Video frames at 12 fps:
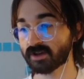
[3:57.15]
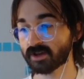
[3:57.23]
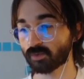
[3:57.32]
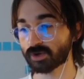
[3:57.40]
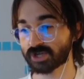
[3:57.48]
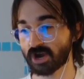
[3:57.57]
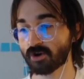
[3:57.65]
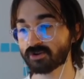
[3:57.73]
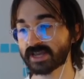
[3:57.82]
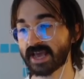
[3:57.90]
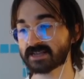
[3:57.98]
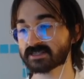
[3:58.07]
which only
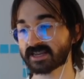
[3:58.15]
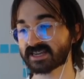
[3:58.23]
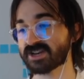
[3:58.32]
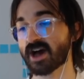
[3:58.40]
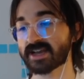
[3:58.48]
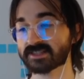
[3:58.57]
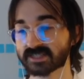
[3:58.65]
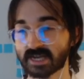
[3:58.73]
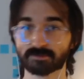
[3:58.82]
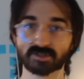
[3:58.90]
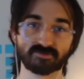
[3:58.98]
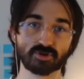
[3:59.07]
has like 9
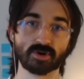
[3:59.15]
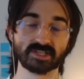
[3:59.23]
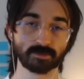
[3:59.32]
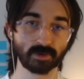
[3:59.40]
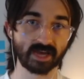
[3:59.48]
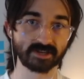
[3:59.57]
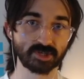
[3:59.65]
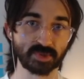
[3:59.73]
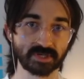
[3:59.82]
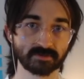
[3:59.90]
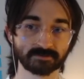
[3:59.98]
steps of noise applied to it.